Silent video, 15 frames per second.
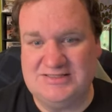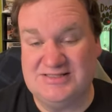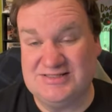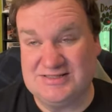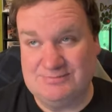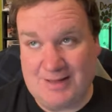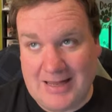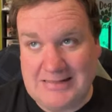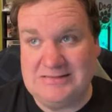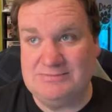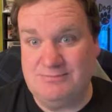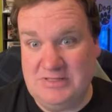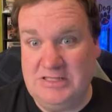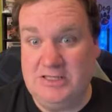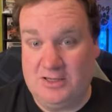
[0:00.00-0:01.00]
despite
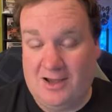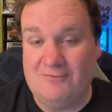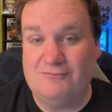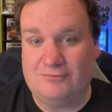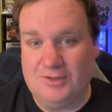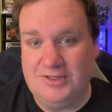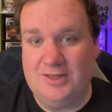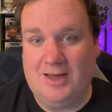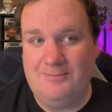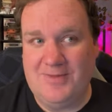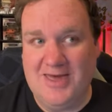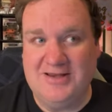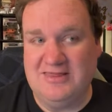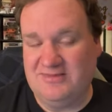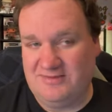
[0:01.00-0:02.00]
me covering up
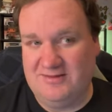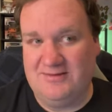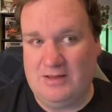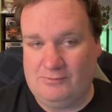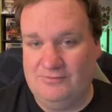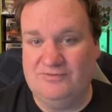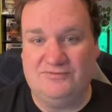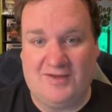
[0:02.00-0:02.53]
anything that was